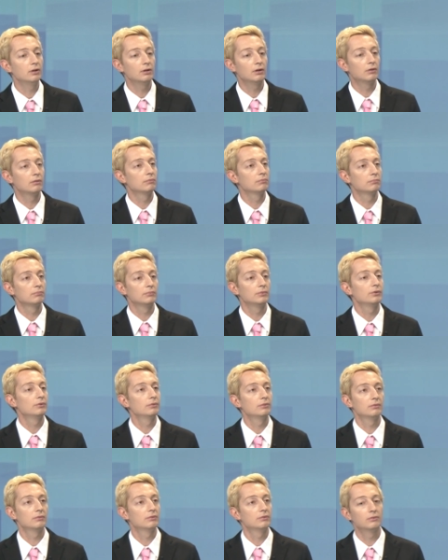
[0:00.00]
you know,
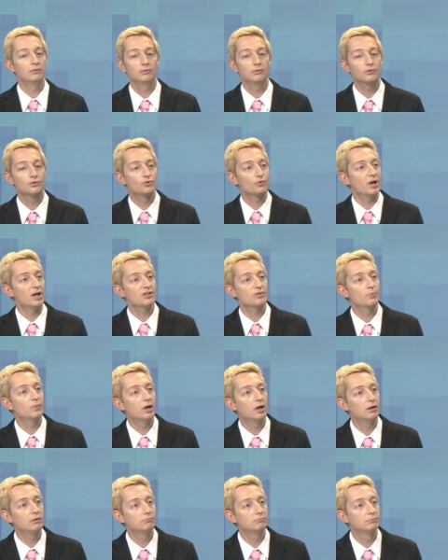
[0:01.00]
you dress
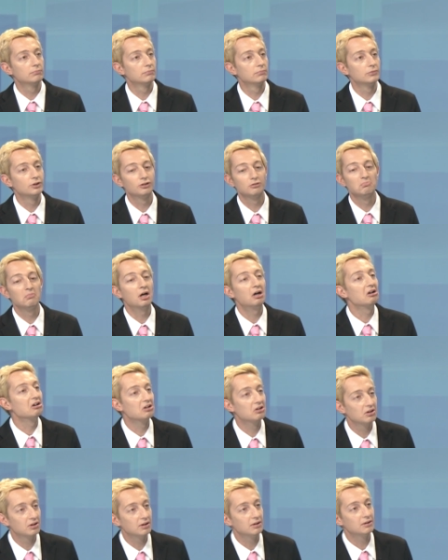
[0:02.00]
well, you smell
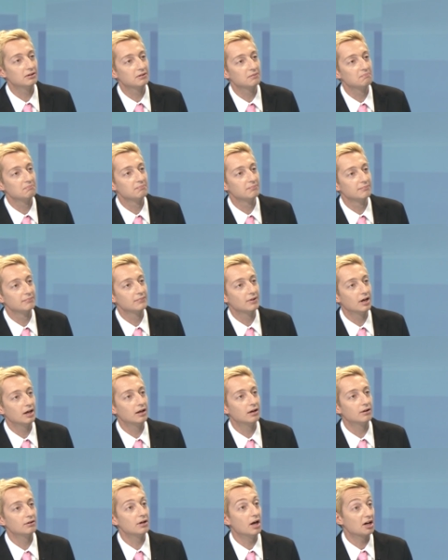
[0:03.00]
good,
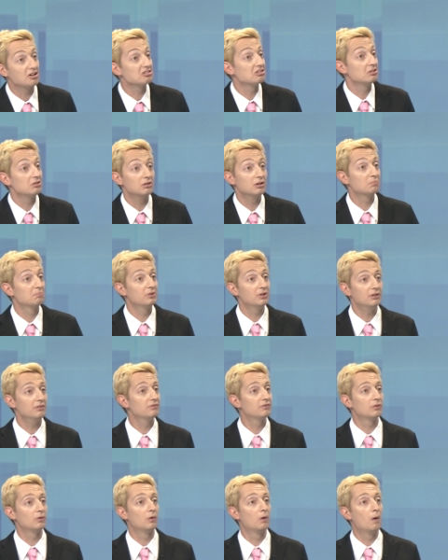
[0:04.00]
you know, you actually look
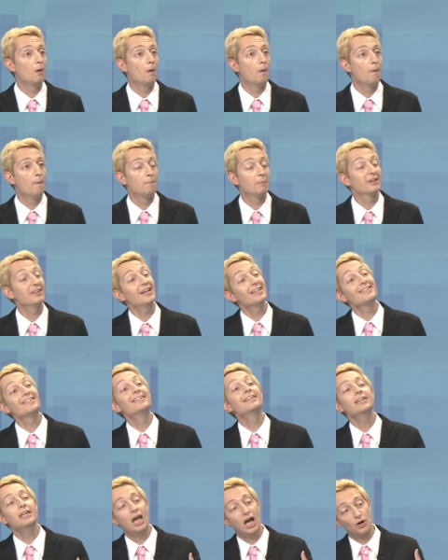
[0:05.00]
beautiful, but that's
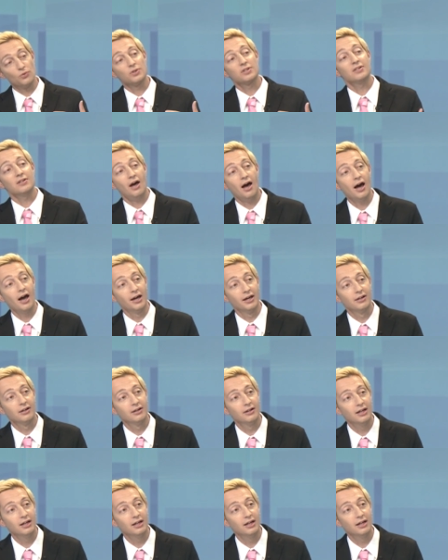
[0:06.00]
in the outside.